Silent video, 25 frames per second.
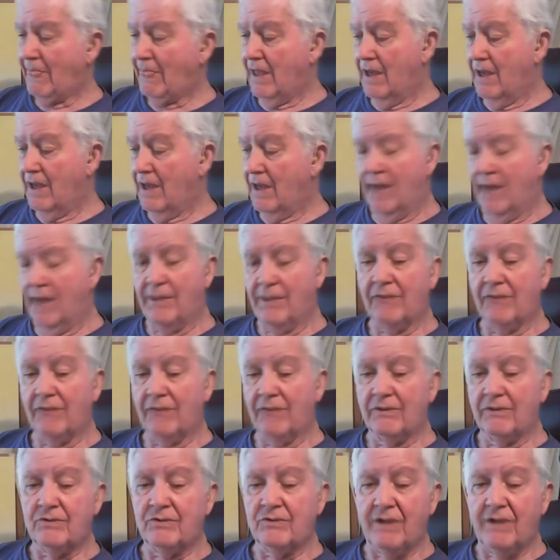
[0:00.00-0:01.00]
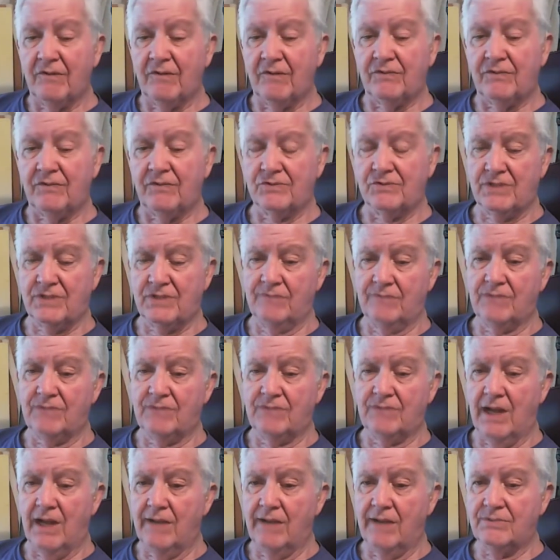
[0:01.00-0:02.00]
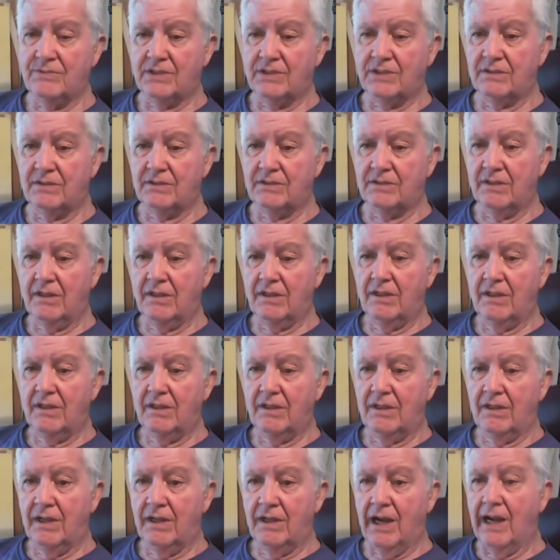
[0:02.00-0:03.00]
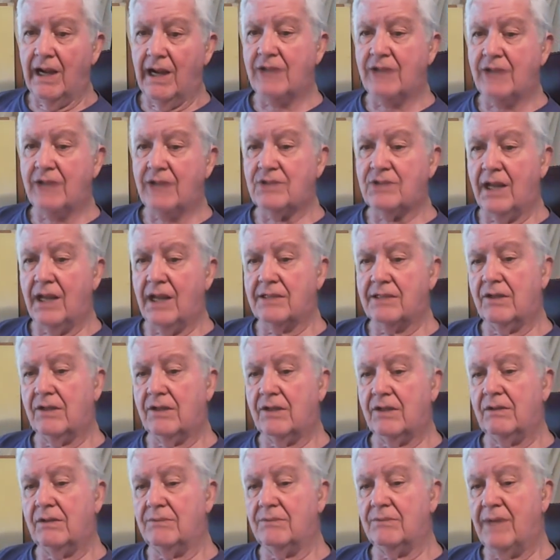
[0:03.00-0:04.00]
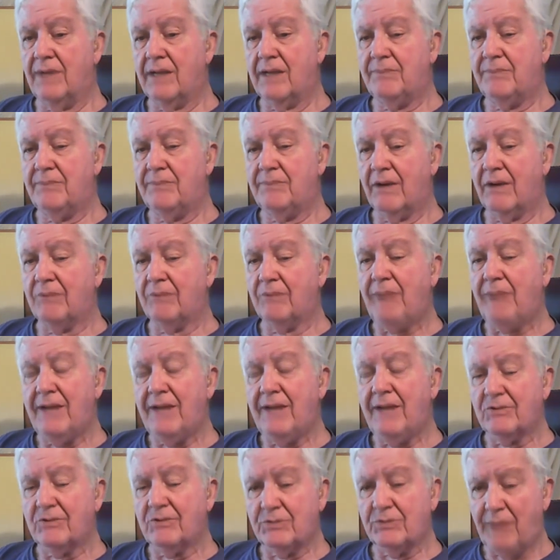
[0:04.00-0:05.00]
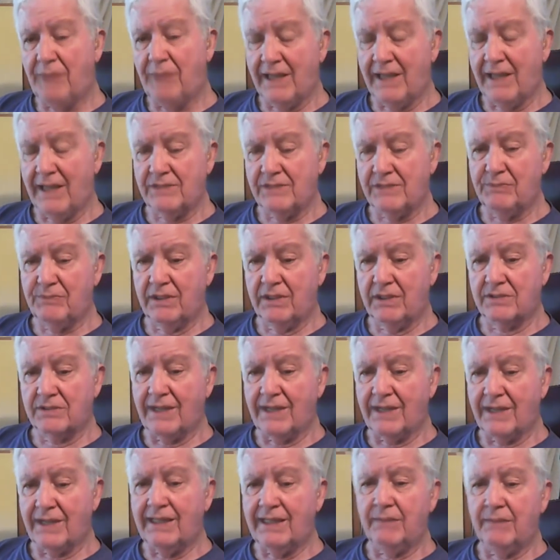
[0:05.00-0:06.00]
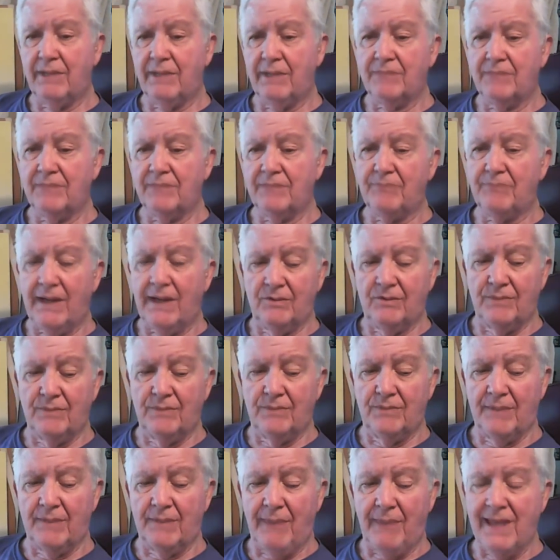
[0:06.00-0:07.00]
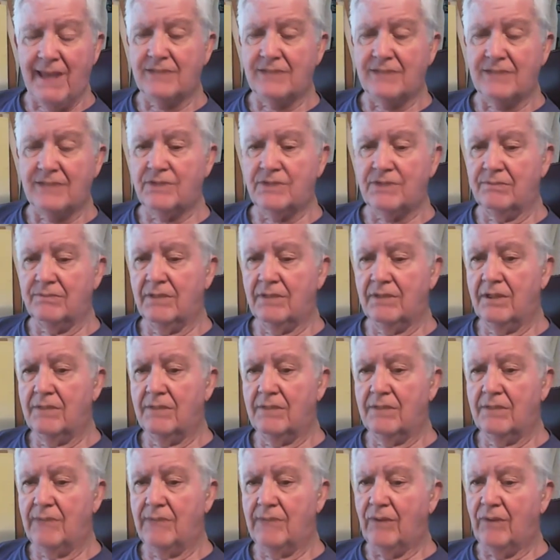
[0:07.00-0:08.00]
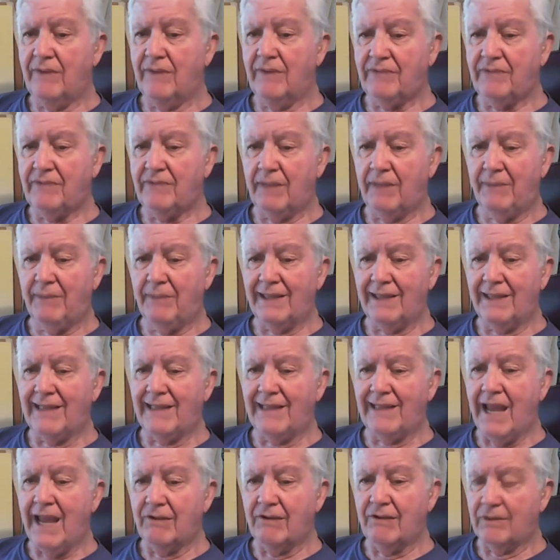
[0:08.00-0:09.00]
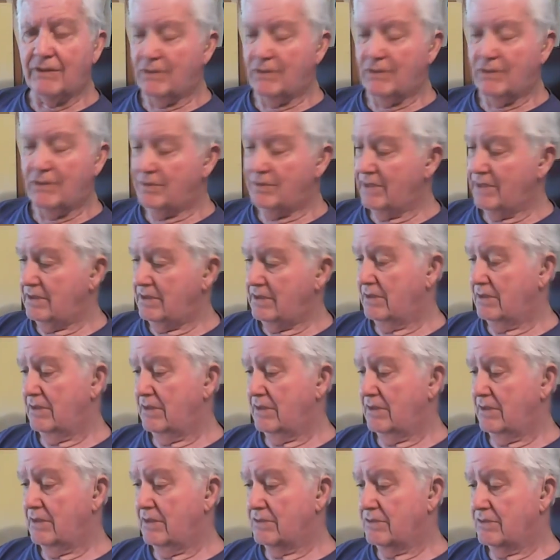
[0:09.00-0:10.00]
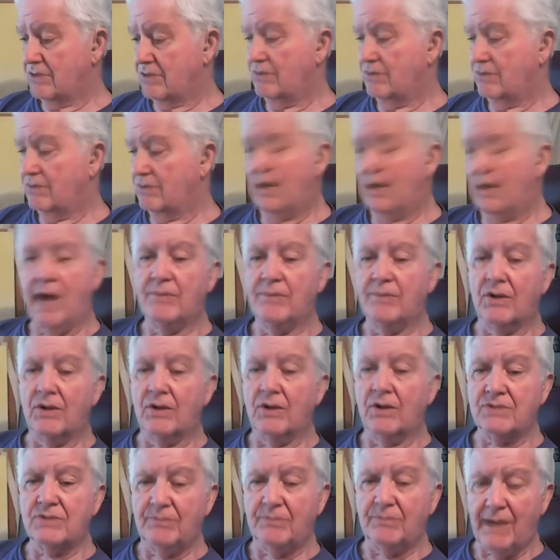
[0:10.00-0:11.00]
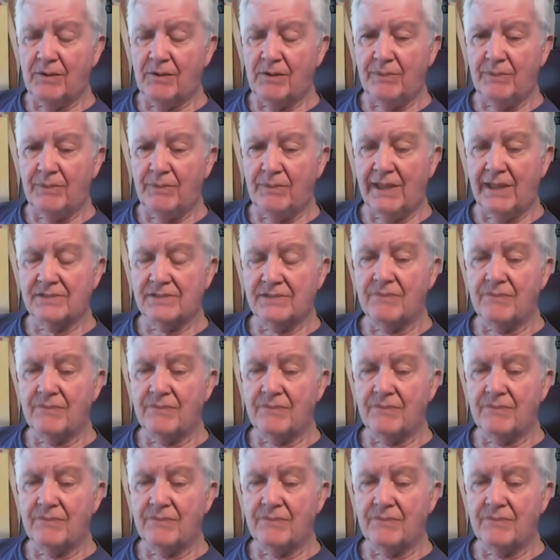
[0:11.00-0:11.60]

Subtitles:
I'm not real careful sometimes, and I actually had to go out and buy a pair of painter's pants because I kept getting paint on my pants and my wife kept getting angry with me. So I bought some painter pants.